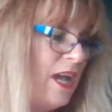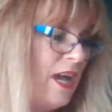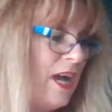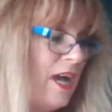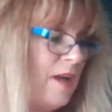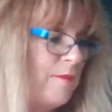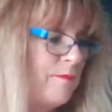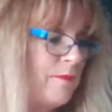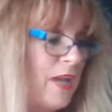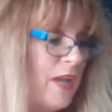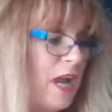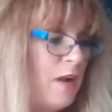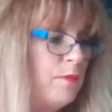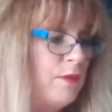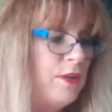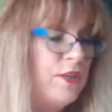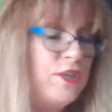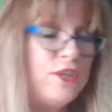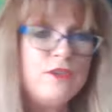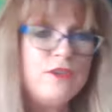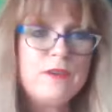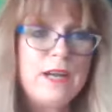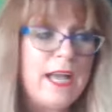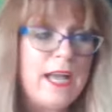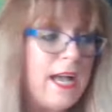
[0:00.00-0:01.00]
um, i
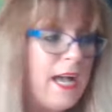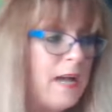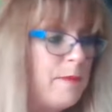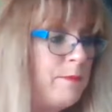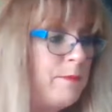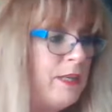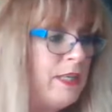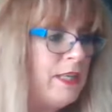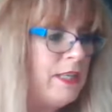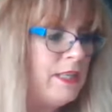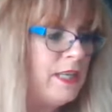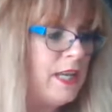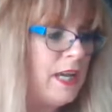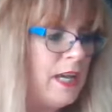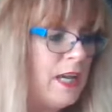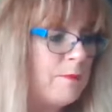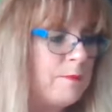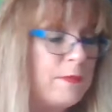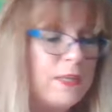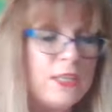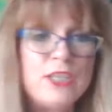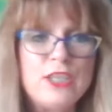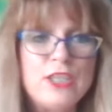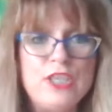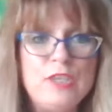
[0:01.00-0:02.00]
wish you a happy
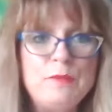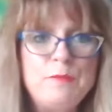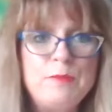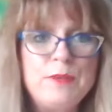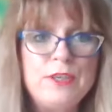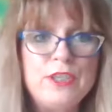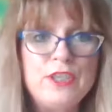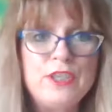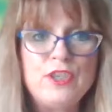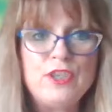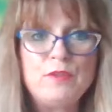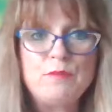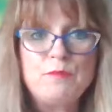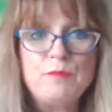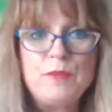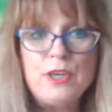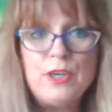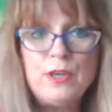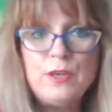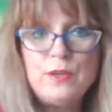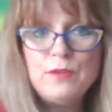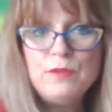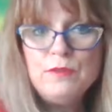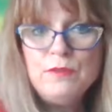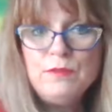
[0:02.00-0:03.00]
um, super new
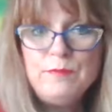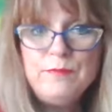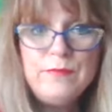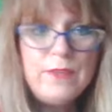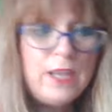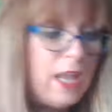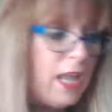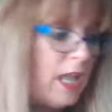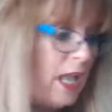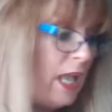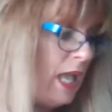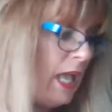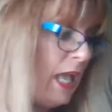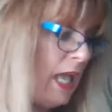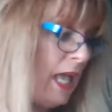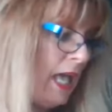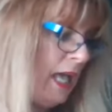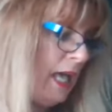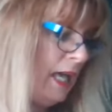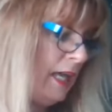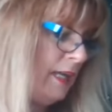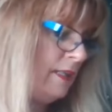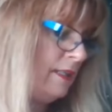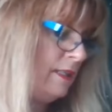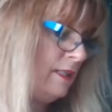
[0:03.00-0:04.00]
moon
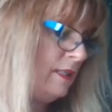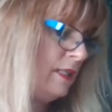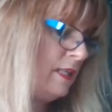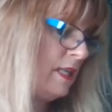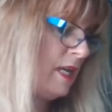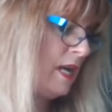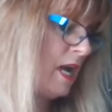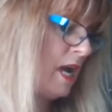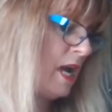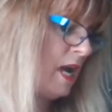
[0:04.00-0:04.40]
and